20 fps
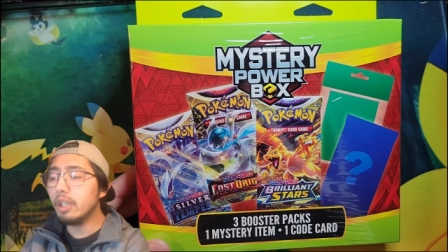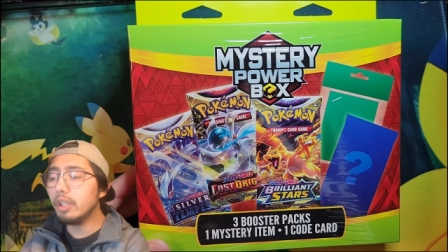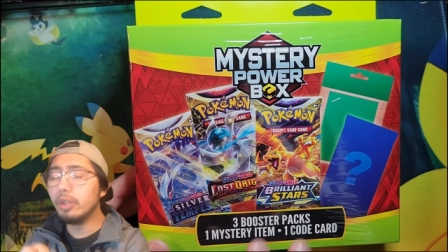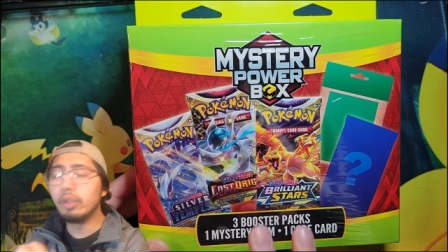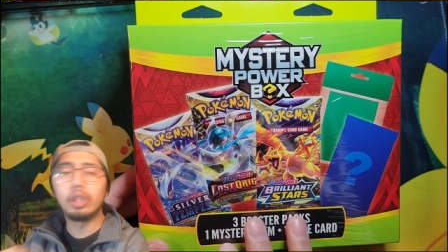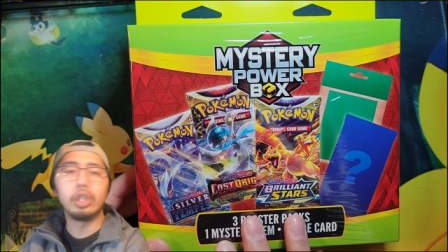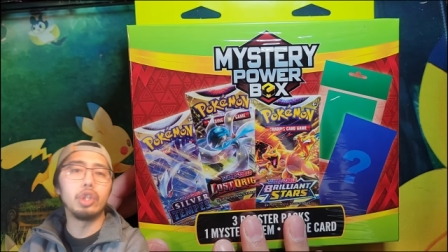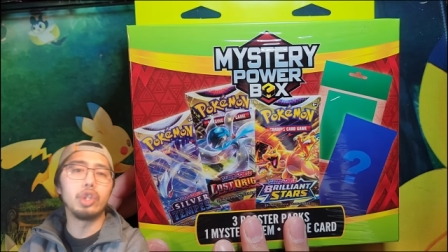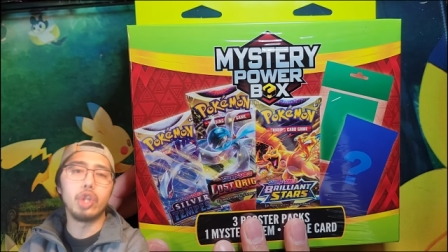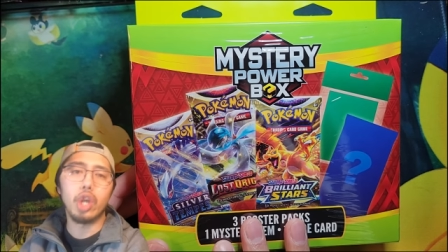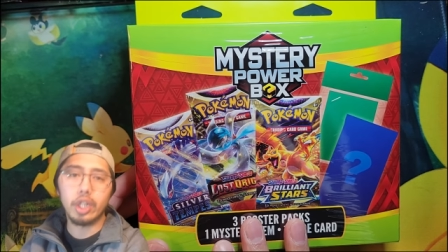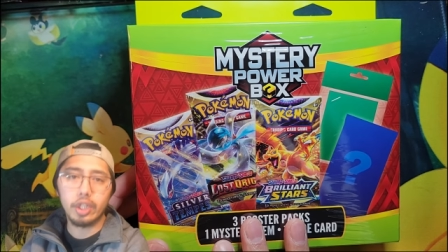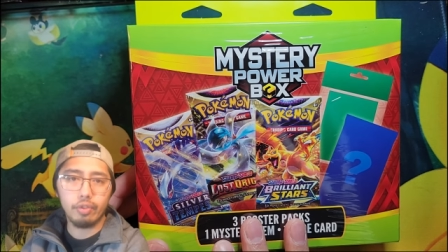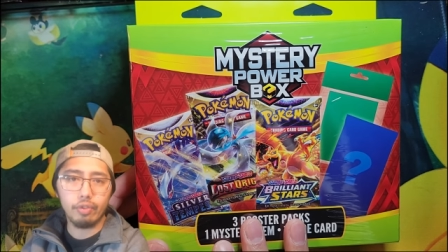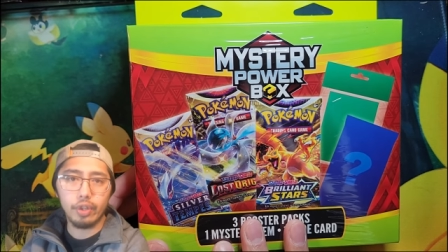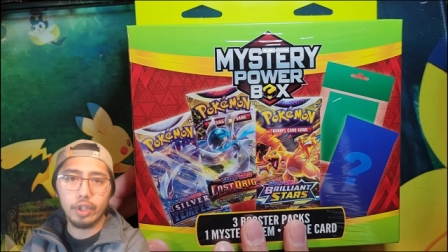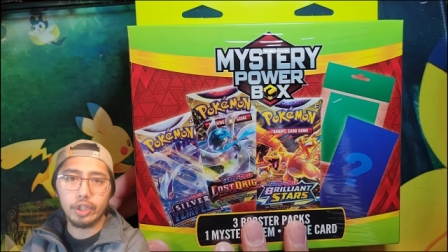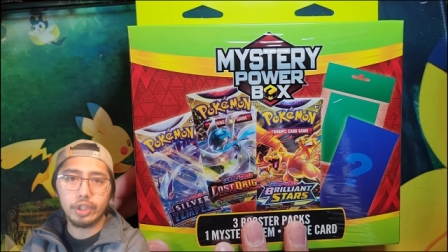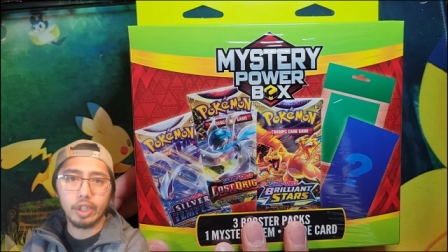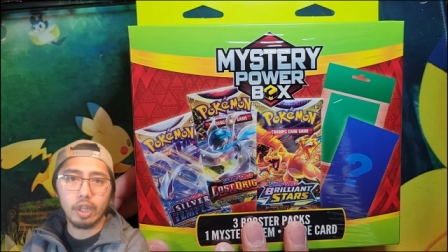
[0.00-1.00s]
You can judge for
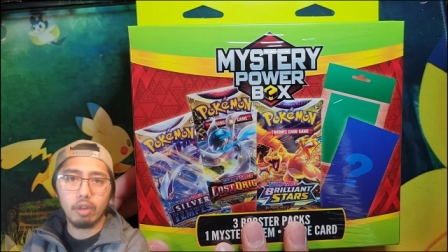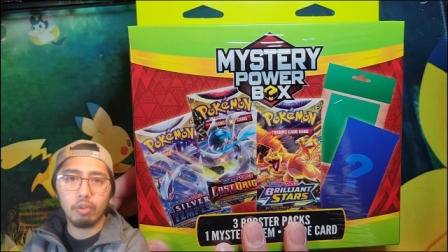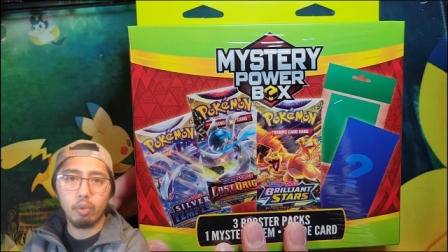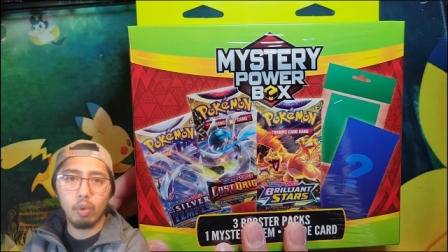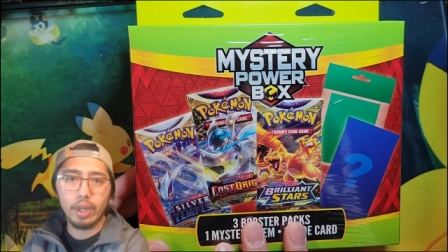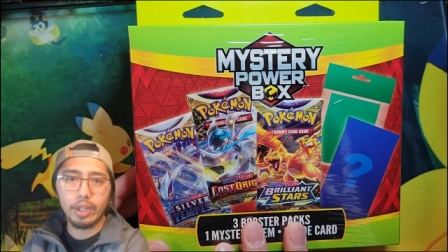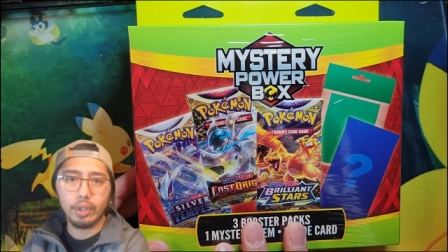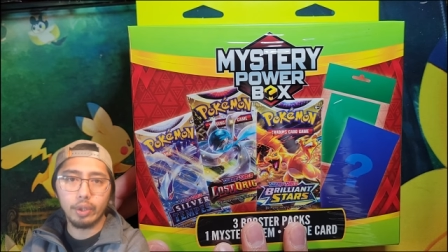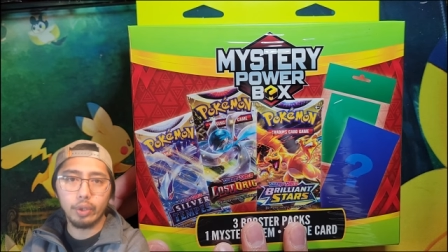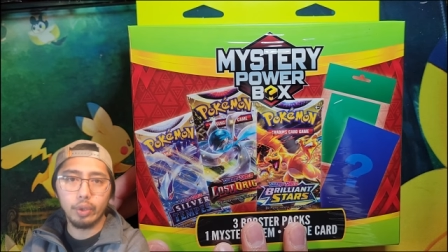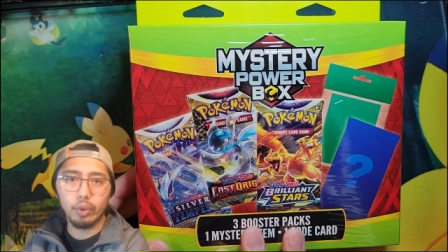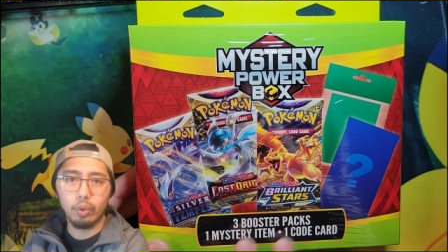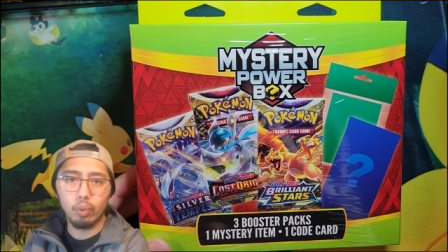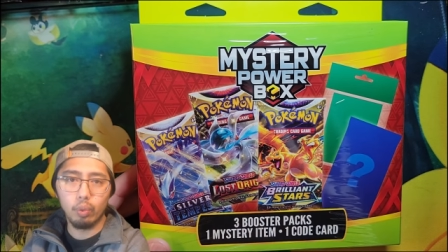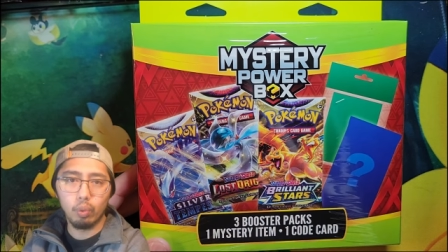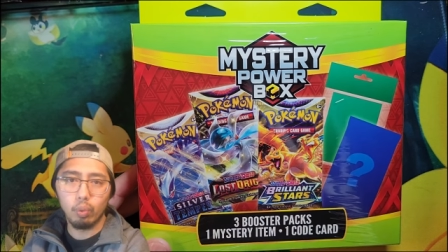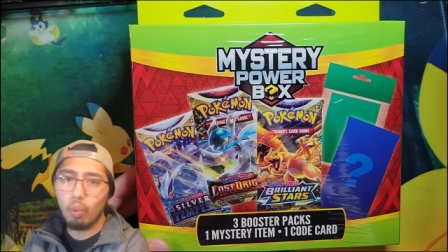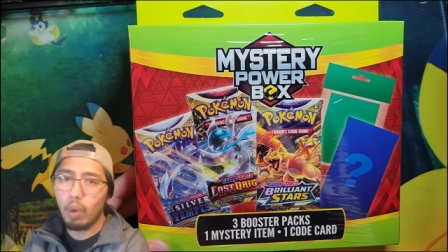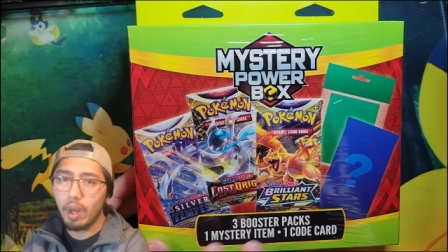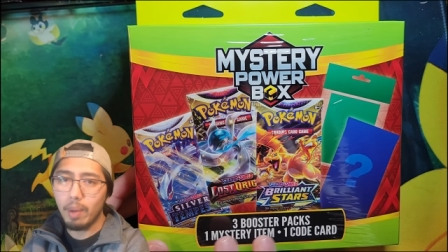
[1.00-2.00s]
yourself whether you
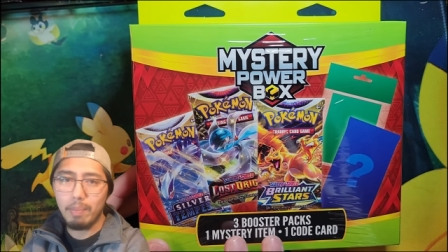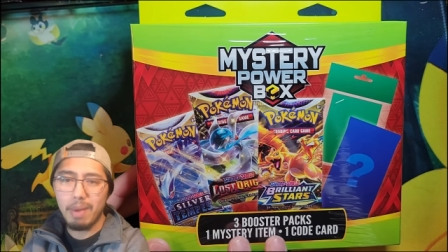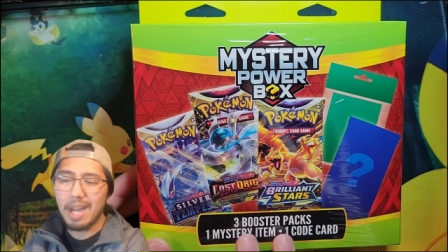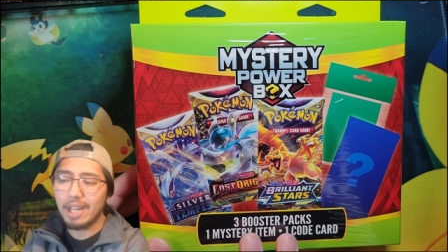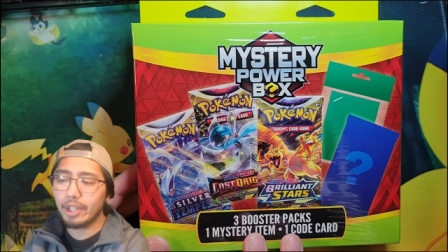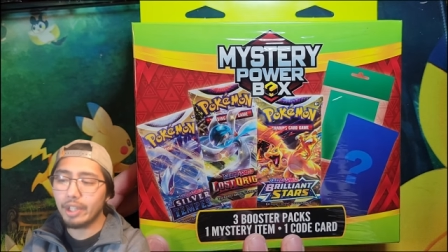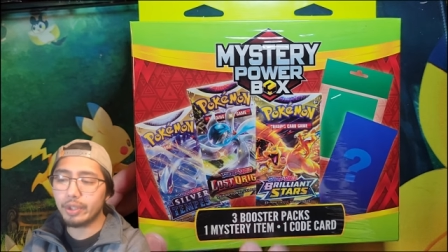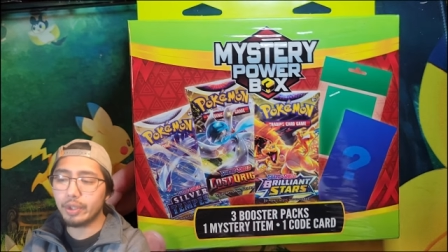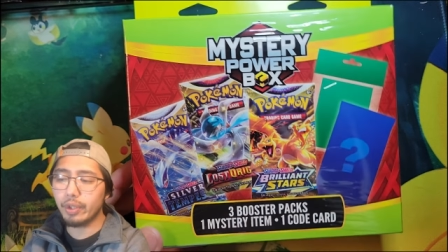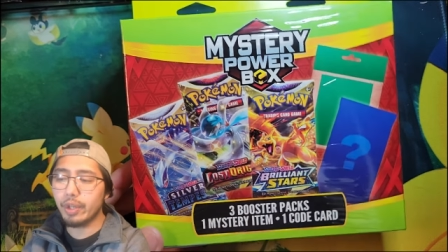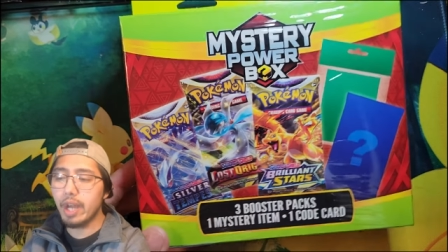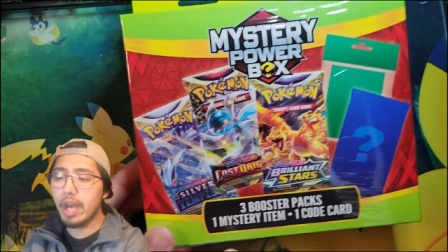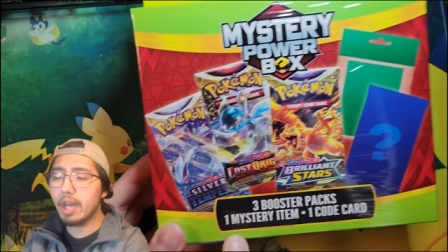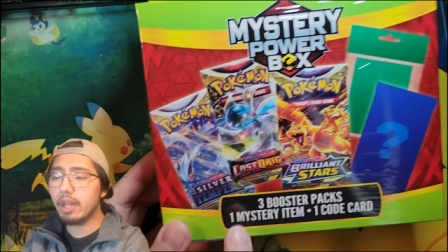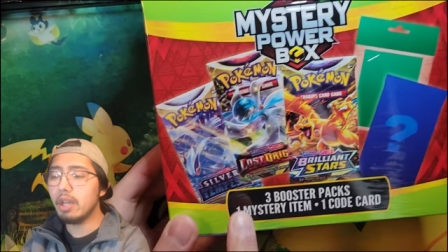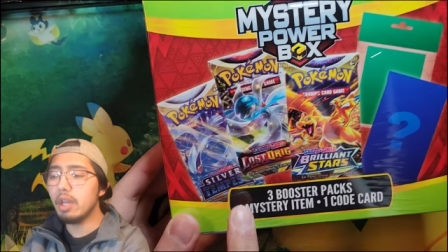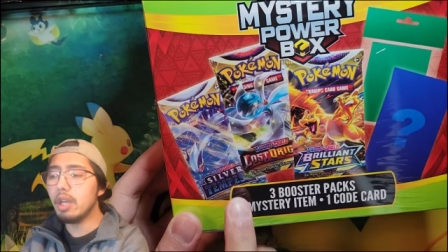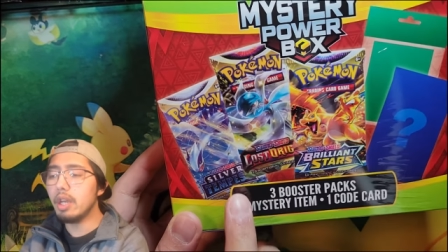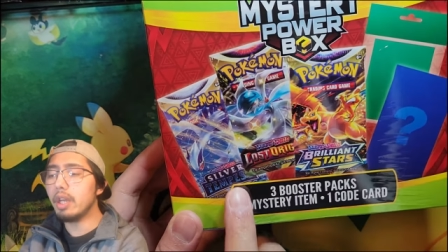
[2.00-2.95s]
want to buy this or not.